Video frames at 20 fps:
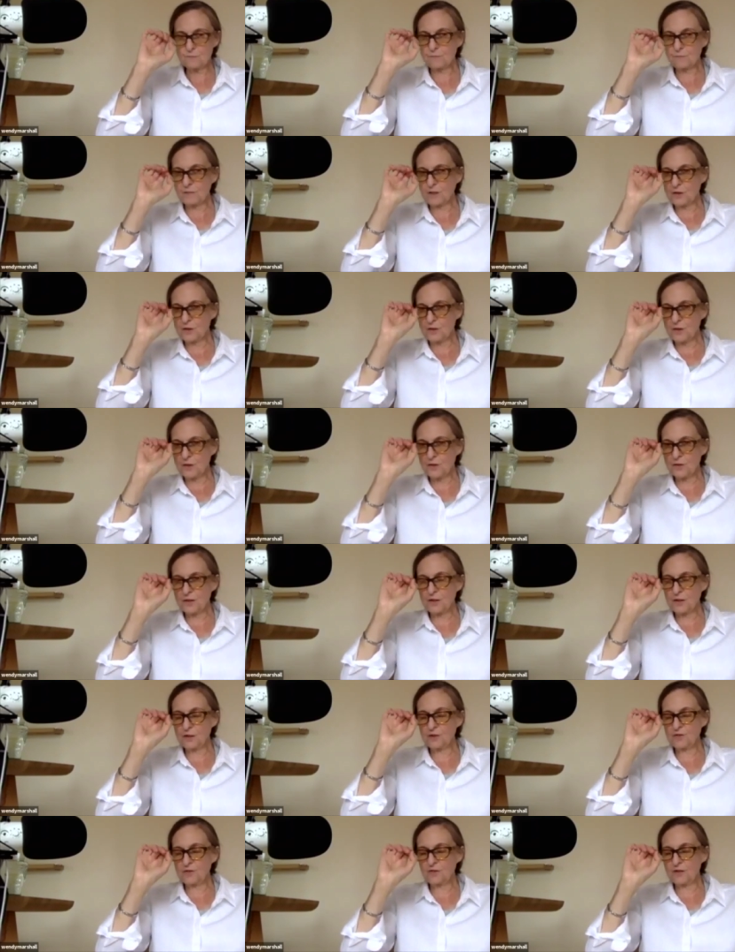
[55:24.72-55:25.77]
You
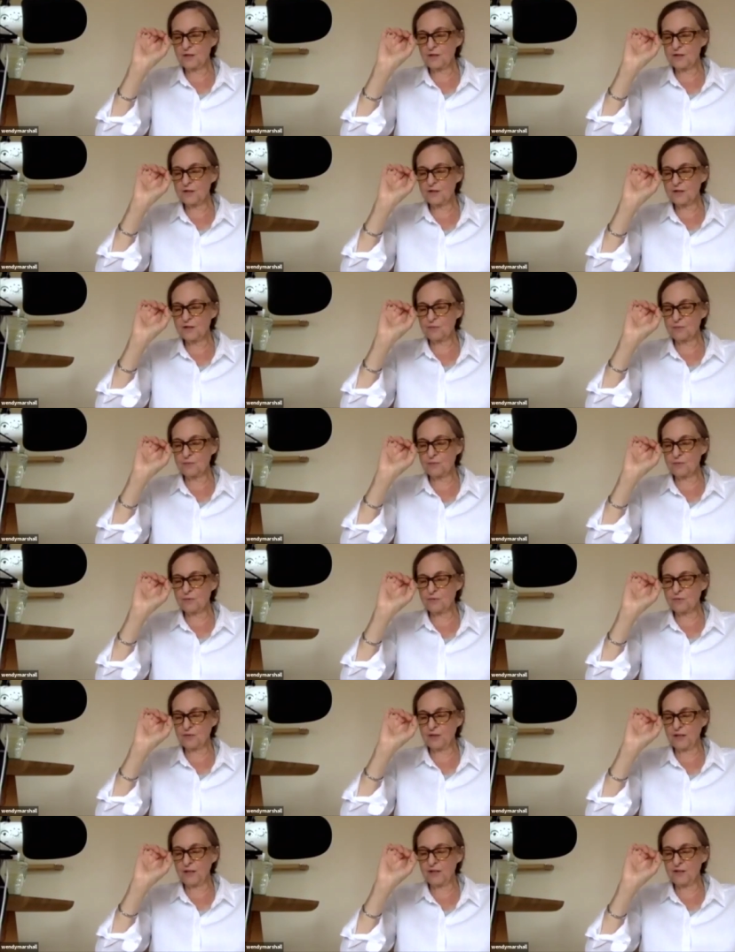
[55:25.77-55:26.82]
think of that
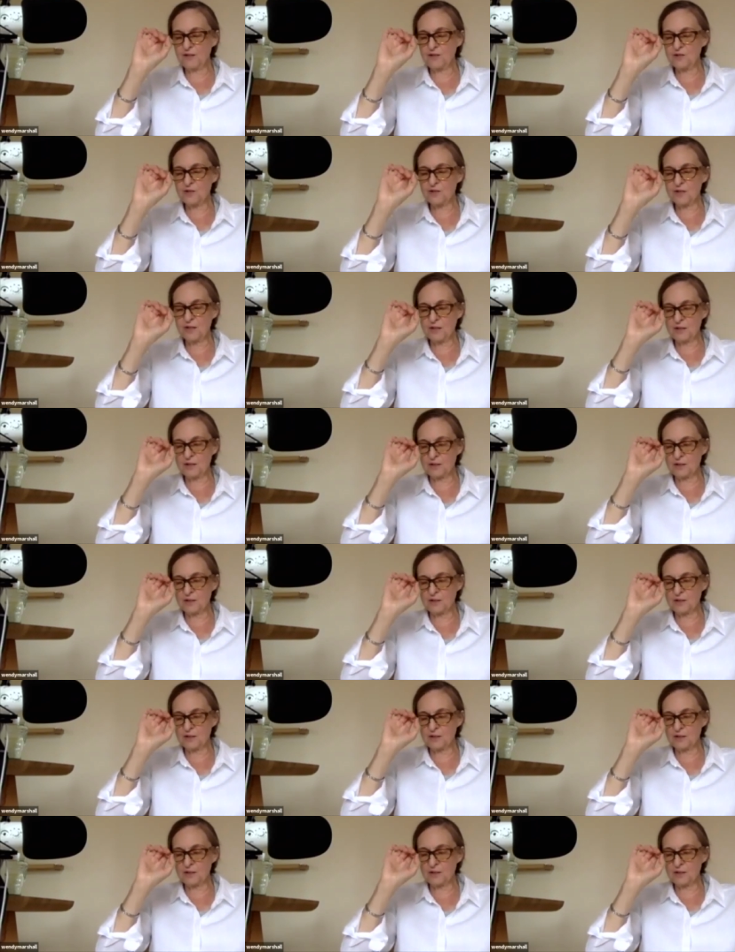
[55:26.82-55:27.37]
disapproval energy they